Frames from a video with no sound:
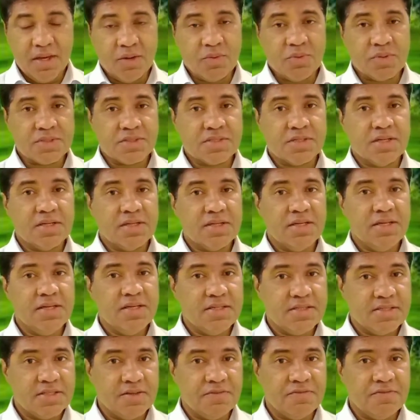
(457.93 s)
It was not
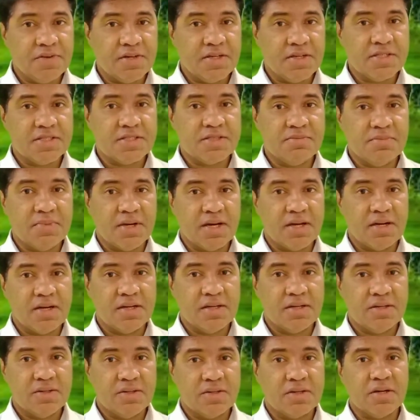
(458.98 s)
easy for this
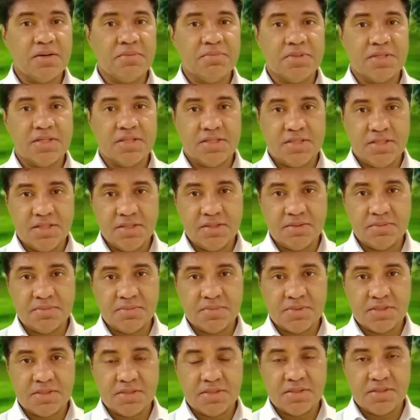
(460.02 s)
man to come to
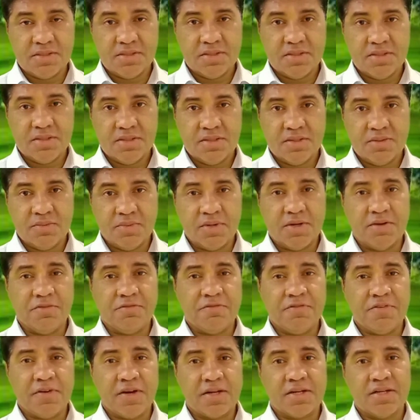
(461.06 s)
terms with the
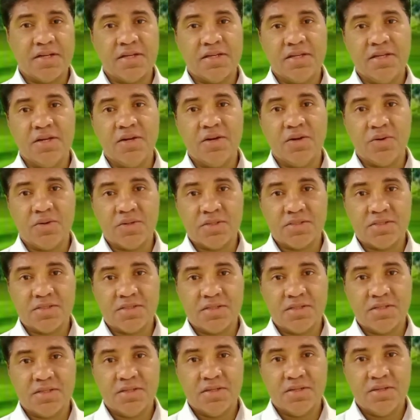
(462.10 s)
fact that he
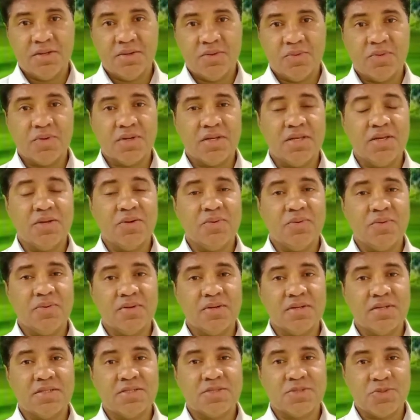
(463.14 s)
lost what he
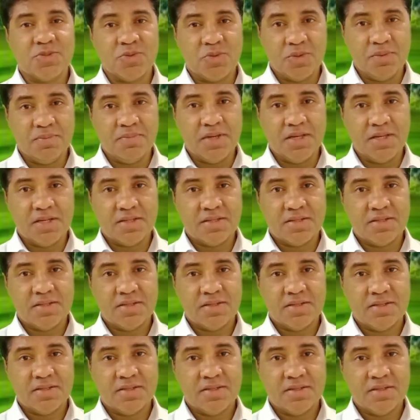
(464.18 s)
called his soulmate,
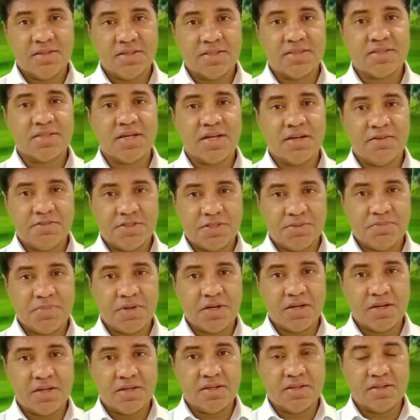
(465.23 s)
his life's
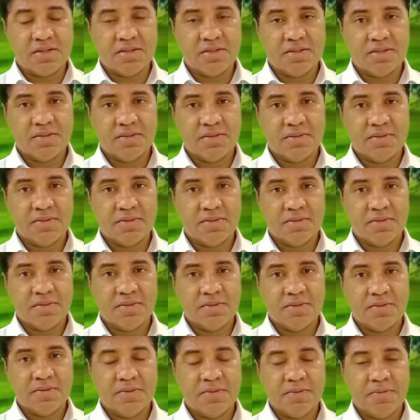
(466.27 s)
partner.
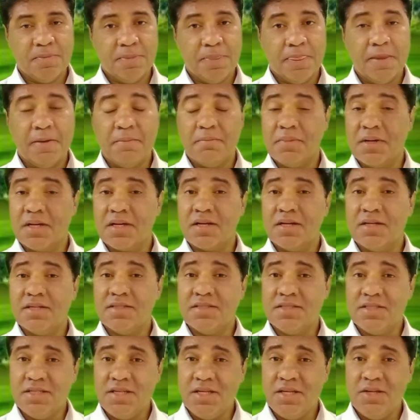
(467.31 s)
But
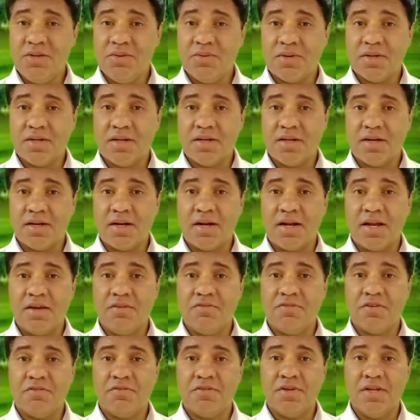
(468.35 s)
continuing a
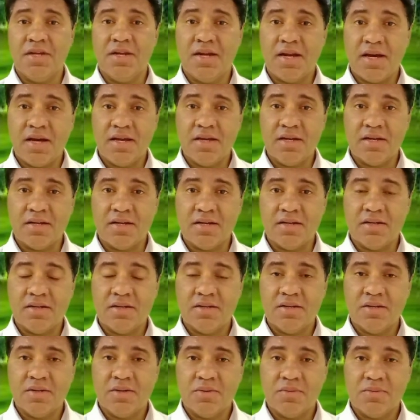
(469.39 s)
life of denial
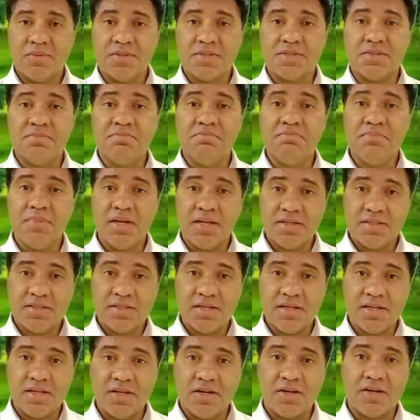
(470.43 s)
was
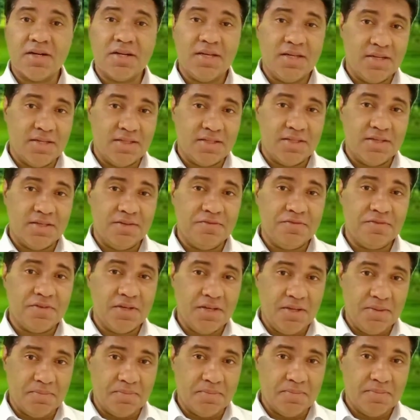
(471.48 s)
mentally unhealthy for
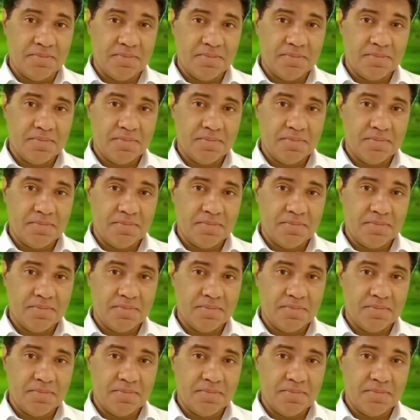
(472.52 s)
him.